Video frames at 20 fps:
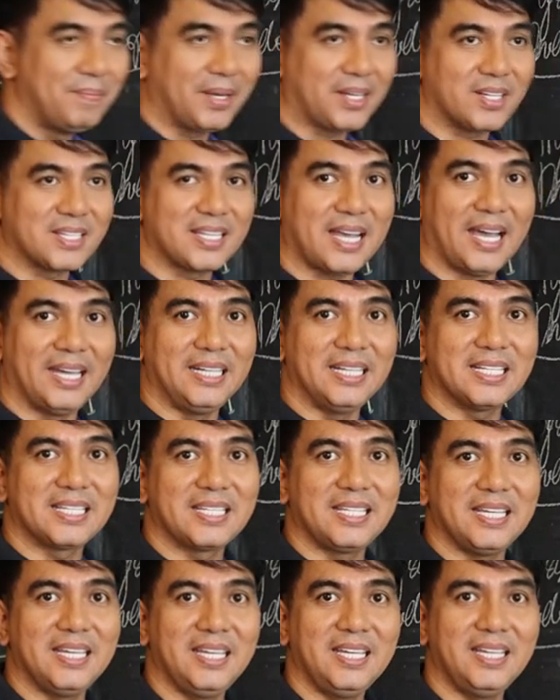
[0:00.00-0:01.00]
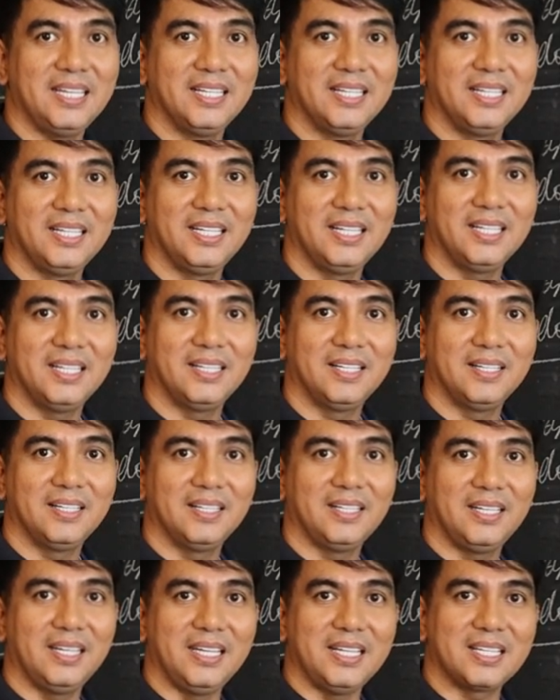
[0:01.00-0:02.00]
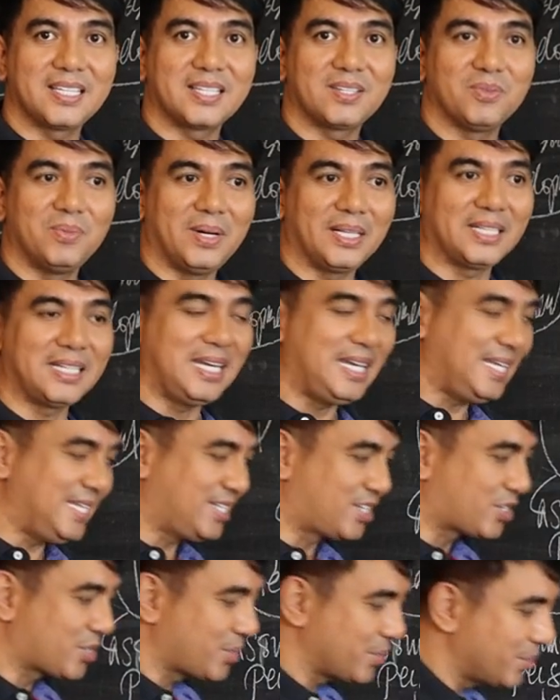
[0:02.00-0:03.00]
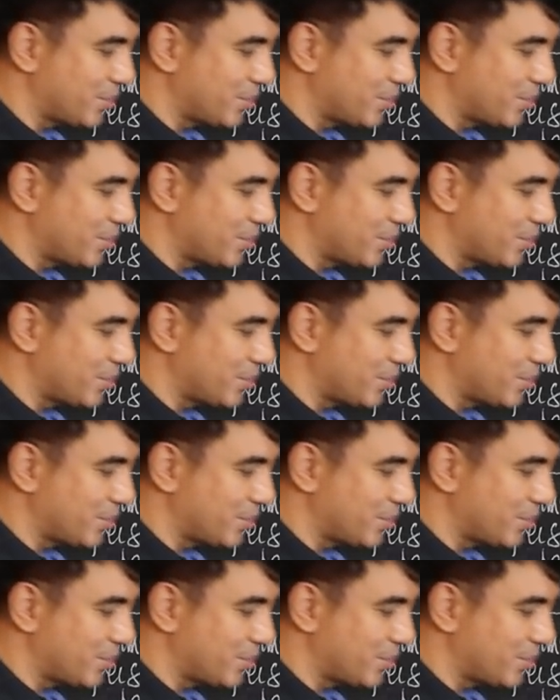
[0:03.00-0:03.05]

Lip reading: because honesty is what leads